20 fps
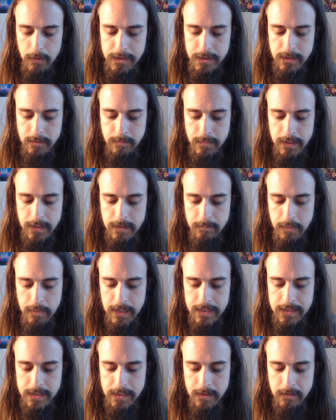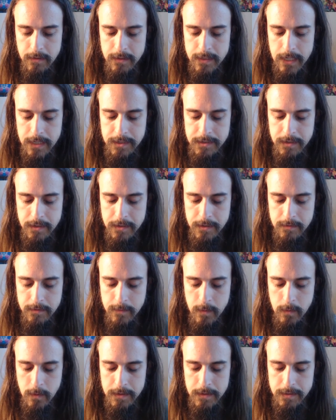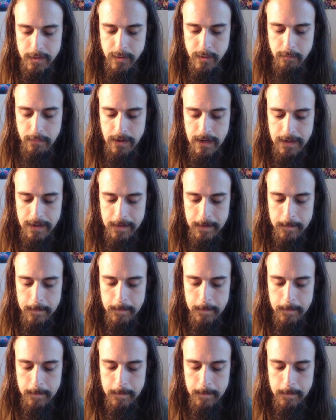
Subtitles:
you to begin placing your attention and your focus on your body.